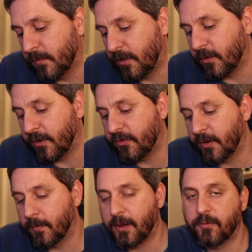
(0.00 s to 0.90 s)
nice thing
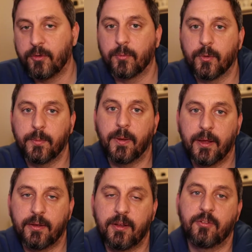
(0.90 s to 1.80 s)
about if you're really paying
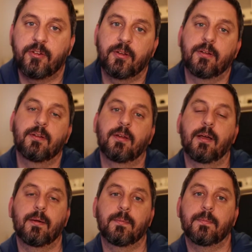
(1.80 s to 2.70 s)
attention
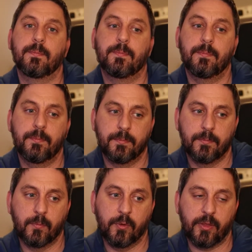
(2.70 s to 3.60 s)

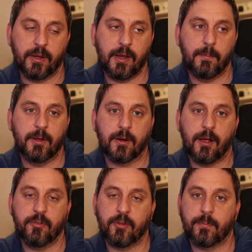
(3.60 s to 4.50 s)
with like naming your
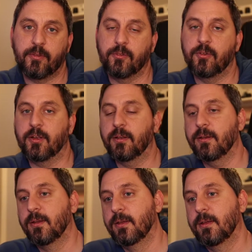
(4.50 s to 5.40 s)
concepts is you
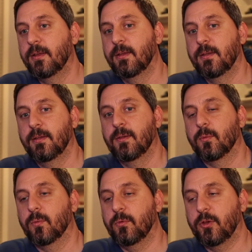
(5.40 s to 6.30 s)

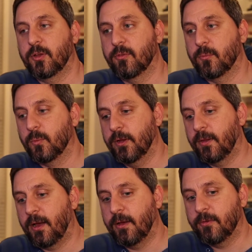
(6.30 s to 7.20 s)
can
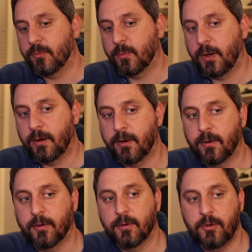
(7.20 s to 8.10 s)
realize
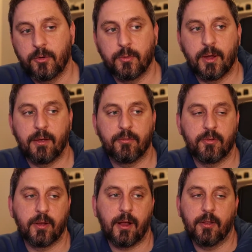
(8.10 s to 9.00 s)
where you have
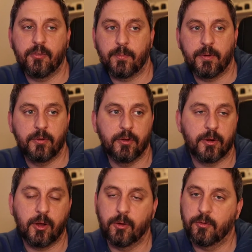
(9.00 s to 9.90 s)
a concept in your
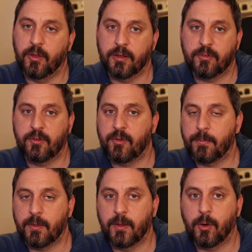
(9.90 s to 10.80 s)
code, like say
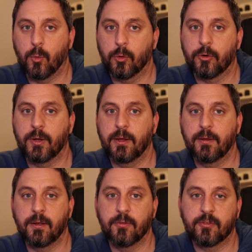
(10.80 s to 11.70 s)
something like
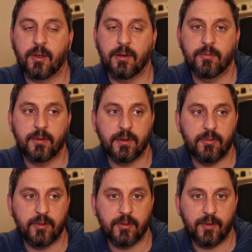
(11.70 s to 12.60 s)
ordering is kind of an
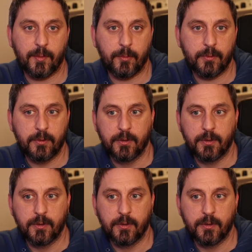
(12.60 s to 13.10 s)
easy example,